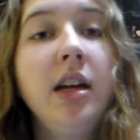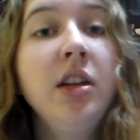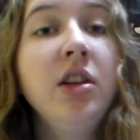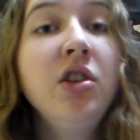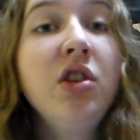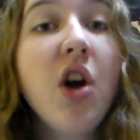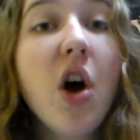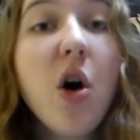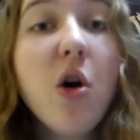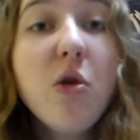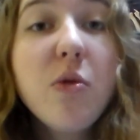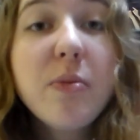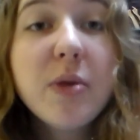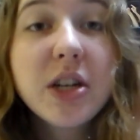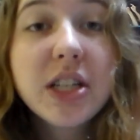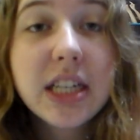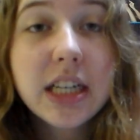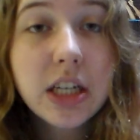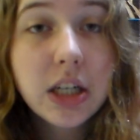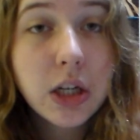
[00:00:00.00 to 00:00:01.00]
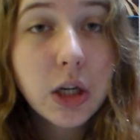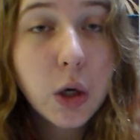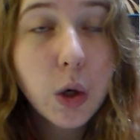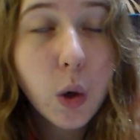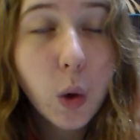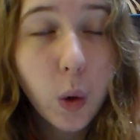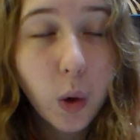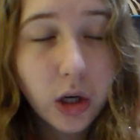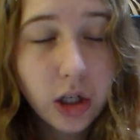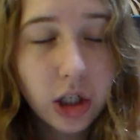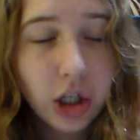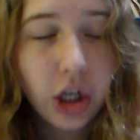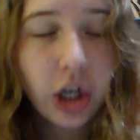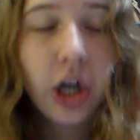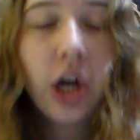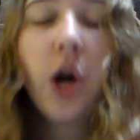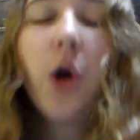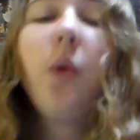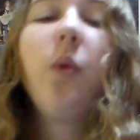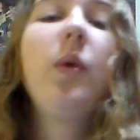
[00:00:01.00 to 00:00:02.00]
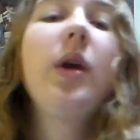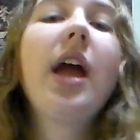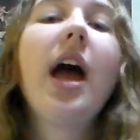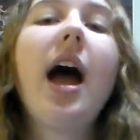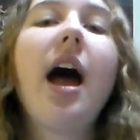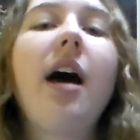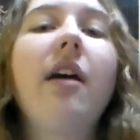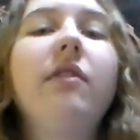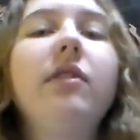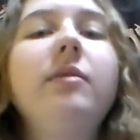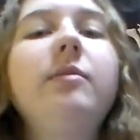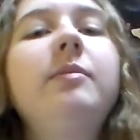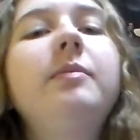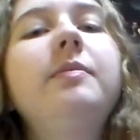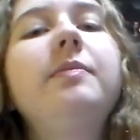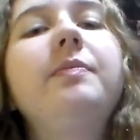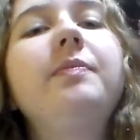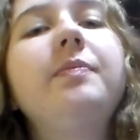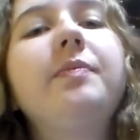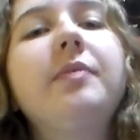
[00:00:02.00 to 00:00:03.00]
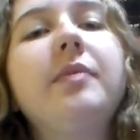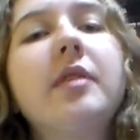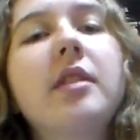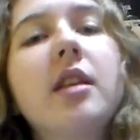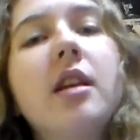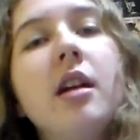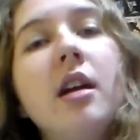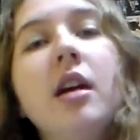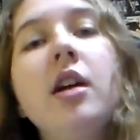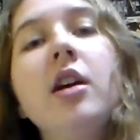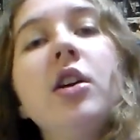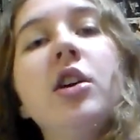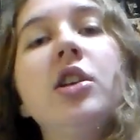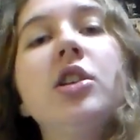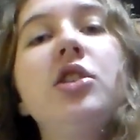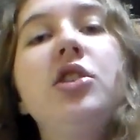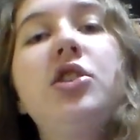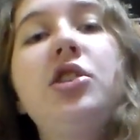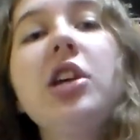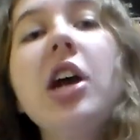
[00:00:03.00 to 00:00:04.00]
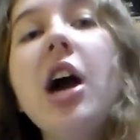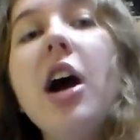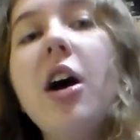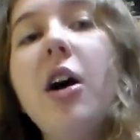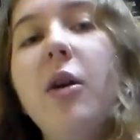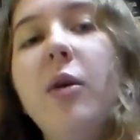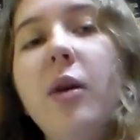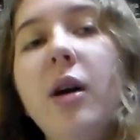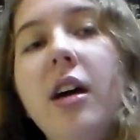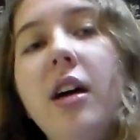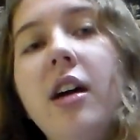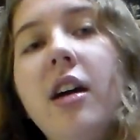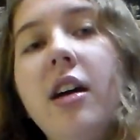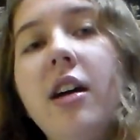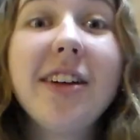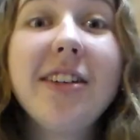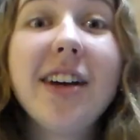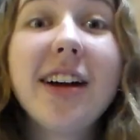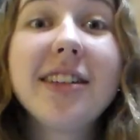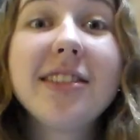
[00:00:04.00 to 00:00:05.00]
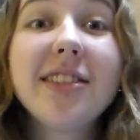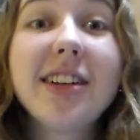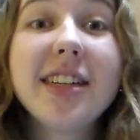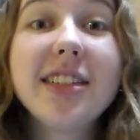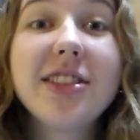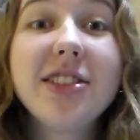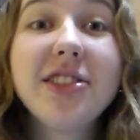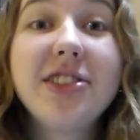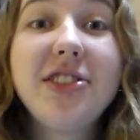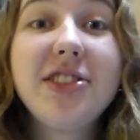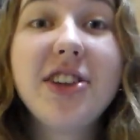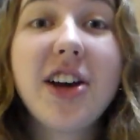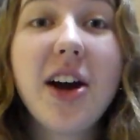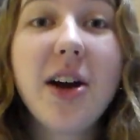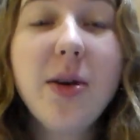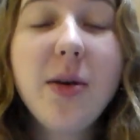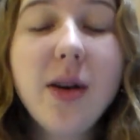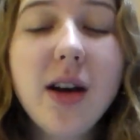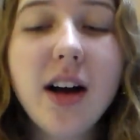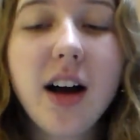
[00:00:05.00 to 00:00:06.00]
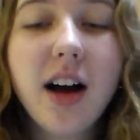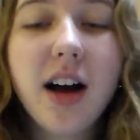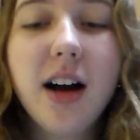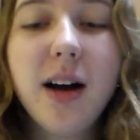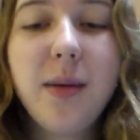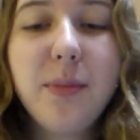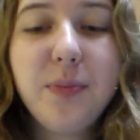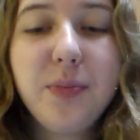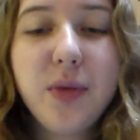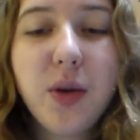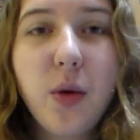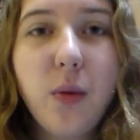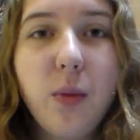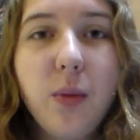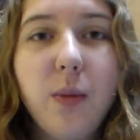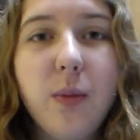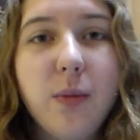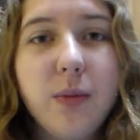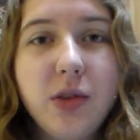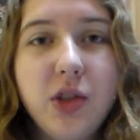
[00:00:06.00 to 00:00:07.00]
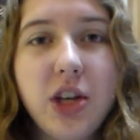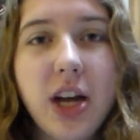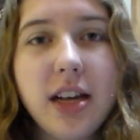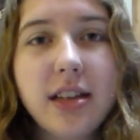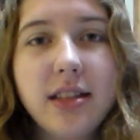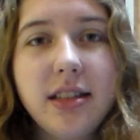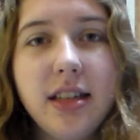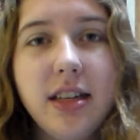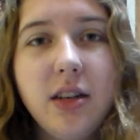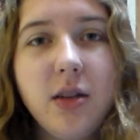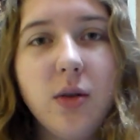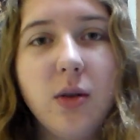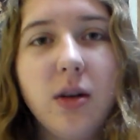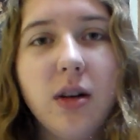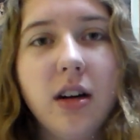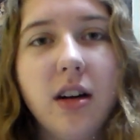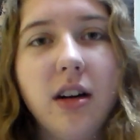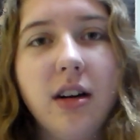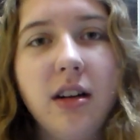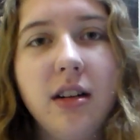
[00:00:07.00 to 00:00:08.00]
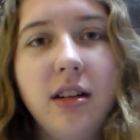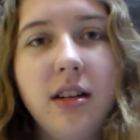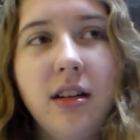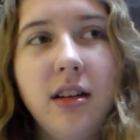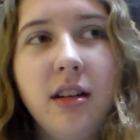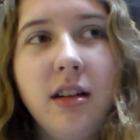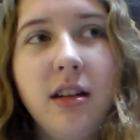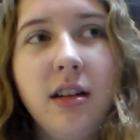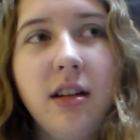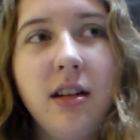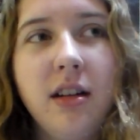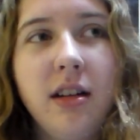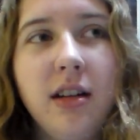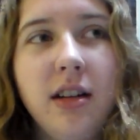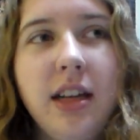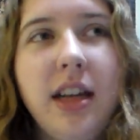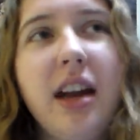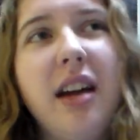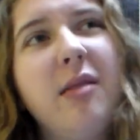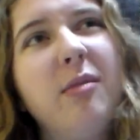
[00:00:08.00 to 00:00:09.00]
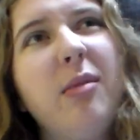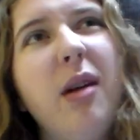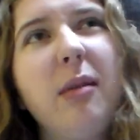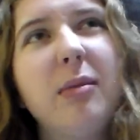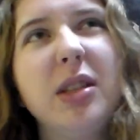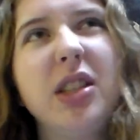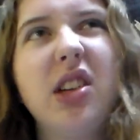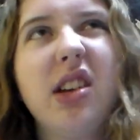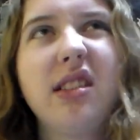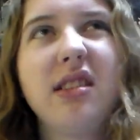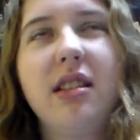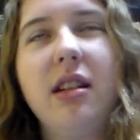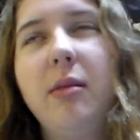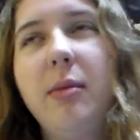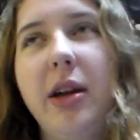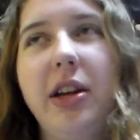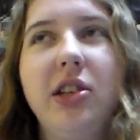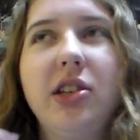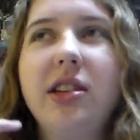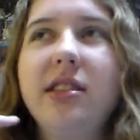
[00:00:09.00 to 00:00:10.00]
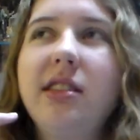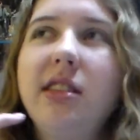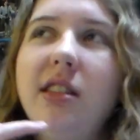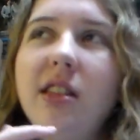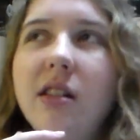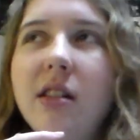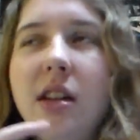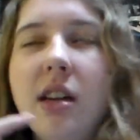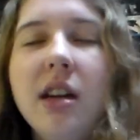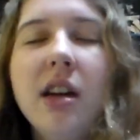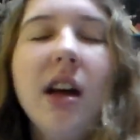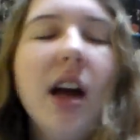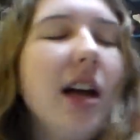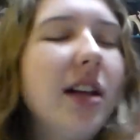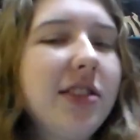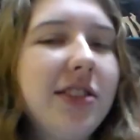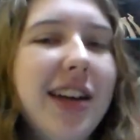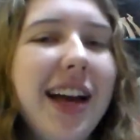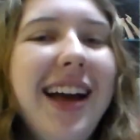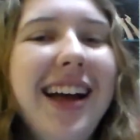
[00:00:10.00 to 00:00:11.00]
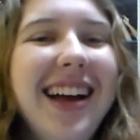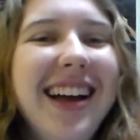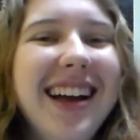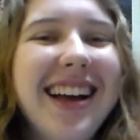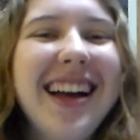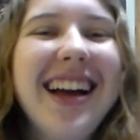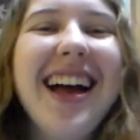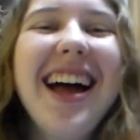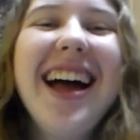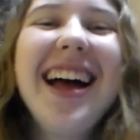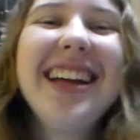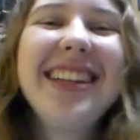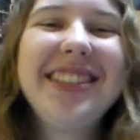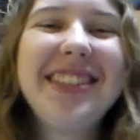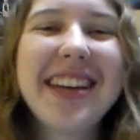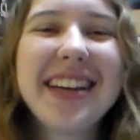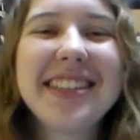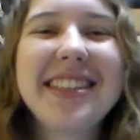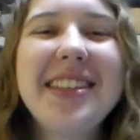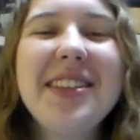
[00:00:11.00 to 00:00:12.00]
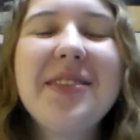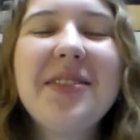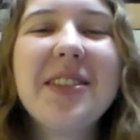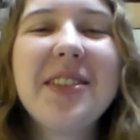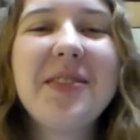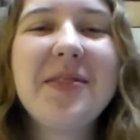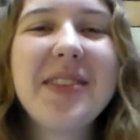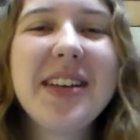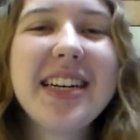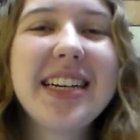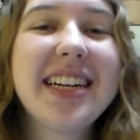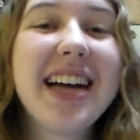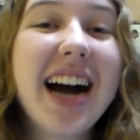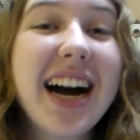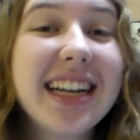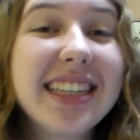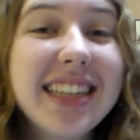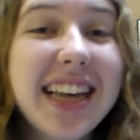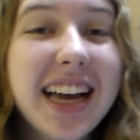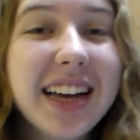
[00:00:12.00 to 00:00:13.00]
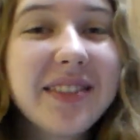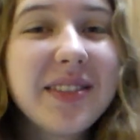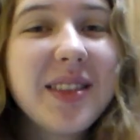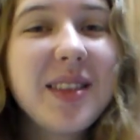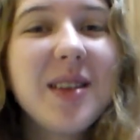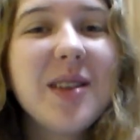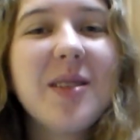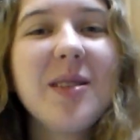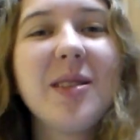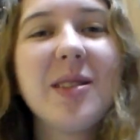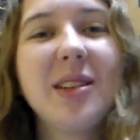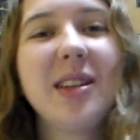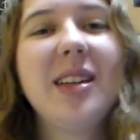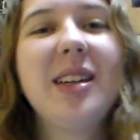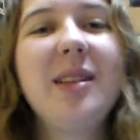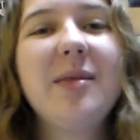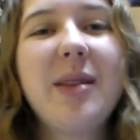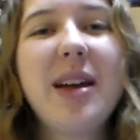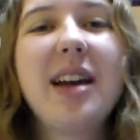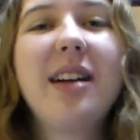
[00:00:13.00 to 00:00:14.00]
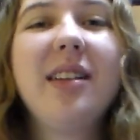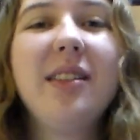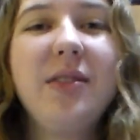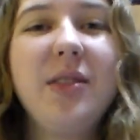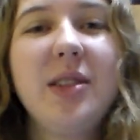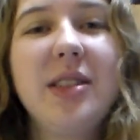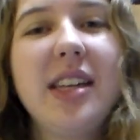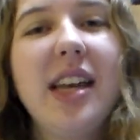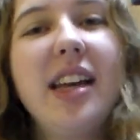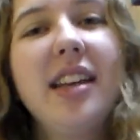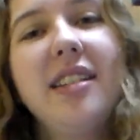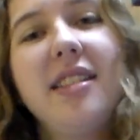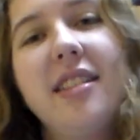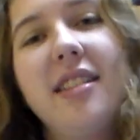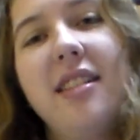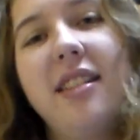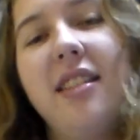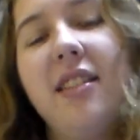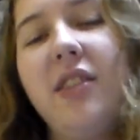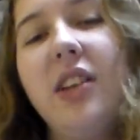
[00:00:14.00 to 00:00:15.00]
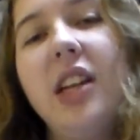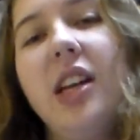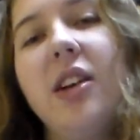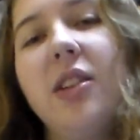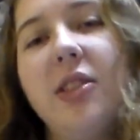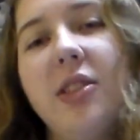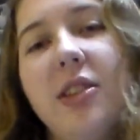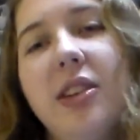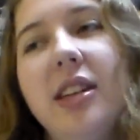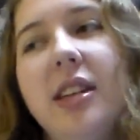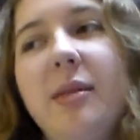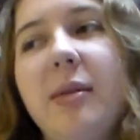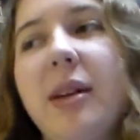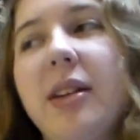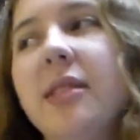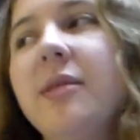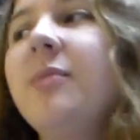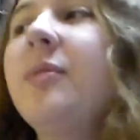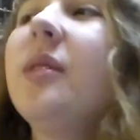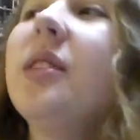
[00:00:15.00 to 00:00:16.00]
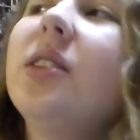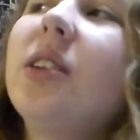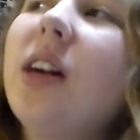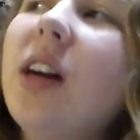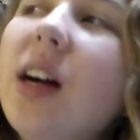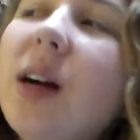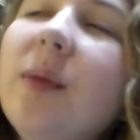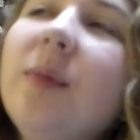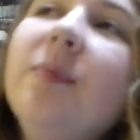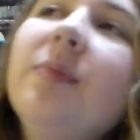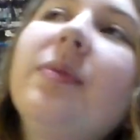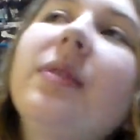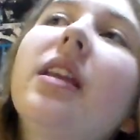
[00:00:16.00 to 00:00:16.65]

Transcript: In no particular order, we have Joe. Congratulations, Joe. Jesse or... Yeah, probably Jesse. I'll make Jesse do it. Jesse will be in contact with you through your email if you sent the video through your email to her.